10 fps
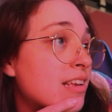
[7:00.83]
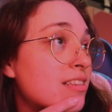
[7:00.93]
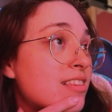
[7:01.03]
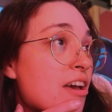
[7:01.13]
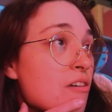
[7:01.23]

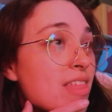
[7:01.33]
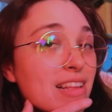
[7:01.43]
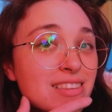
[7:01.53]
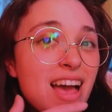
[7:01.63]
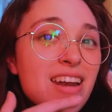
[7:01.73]
So
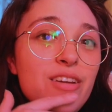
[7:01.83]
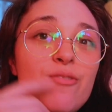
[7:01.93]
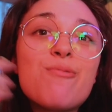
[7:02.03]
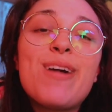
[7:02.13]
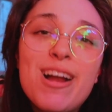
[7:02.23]
that's kind
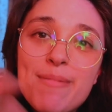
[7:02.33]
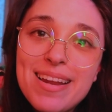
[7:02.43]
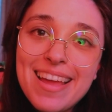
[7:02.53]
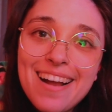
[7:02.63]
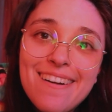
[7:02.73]
of where I'm
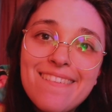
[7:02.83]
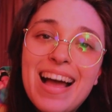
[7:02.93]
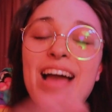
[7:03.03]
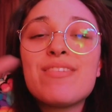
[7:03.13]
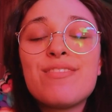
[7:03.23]
at now.
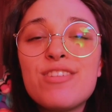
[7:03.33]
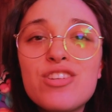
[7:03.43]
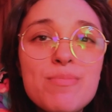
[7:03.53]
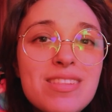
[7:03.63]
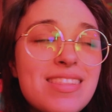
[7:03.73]
I haven't
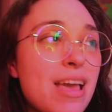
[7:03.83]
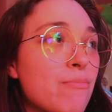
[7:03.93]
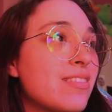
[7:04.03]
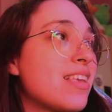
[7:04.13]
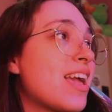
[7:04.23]
officially been to the
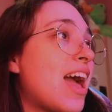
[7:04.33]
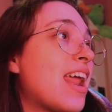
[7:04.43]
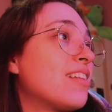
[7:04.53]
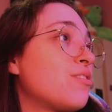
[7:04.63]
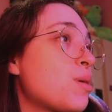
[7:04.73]
embassy,
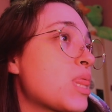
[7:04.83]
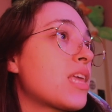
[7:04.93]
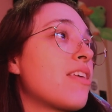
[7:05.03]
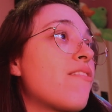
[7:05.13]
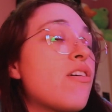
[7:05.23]
and I do
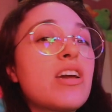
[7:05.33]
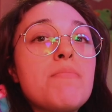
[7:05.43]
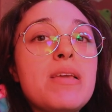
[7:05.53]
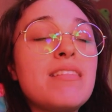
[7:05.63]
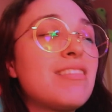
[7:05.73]
think there are going
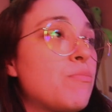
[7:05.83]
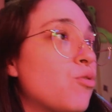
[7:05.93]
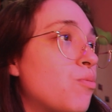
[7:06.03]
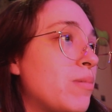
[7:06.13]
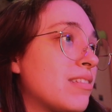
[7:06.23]
to be some
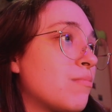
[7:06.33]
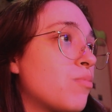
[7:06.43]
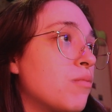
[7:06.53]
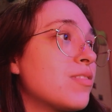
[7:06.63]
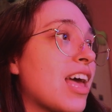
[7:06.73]
more bits and
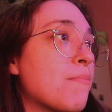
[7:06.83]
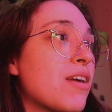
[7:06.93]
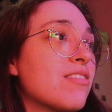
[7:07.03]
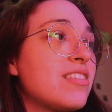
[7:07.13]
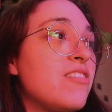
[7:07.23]
bobs that I
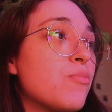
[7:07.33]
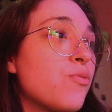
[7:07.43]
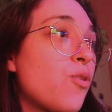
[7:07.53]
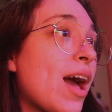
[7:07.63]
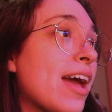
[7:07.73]
might receive
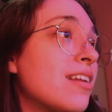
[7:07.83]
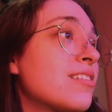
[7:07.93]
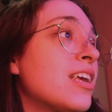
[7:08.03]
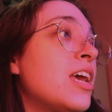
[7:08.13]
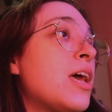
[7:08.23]

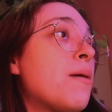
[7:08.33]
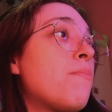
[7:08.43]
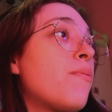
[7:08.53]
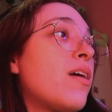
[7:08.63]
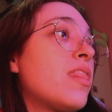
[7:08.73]
beforehand,
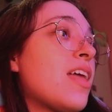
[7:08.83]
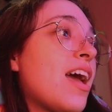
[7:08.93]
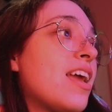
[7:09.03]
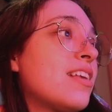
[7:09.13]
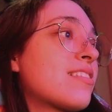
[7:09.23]
but
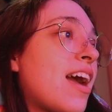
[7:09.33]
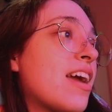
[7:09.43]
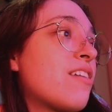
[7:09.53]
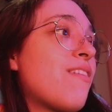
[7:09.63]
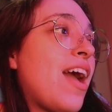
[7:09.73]
that is
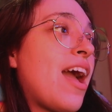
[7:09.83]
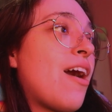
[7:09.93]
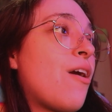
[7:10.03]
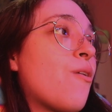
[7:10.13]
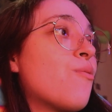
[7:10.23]
kind of
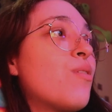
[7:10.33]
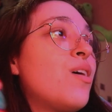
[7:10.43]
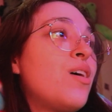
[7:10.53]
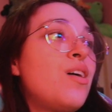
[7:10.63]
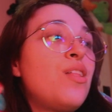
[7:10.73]
how
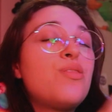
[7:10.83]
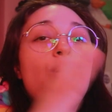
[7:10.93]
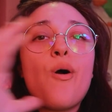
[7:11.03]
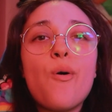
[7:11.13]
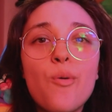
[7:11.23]

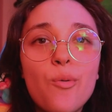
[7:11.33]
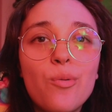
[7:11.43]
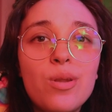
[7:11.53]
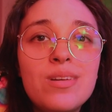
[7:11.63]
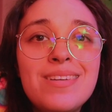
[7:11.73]
the
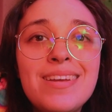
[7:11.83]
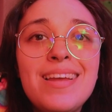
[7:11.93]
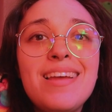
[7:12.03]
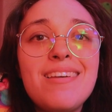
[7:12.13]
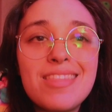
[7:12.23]
whole
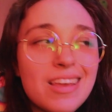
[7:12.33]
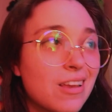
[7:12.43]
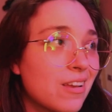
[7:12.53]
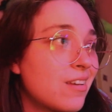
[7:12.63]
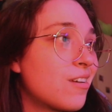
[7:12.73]

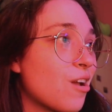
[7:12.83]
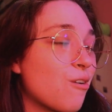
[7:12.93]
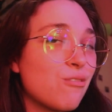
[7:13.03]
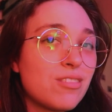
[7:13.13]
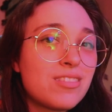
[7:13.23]
thing
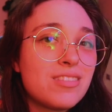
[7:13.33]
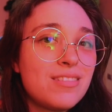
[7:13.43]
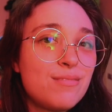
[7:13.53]
goes.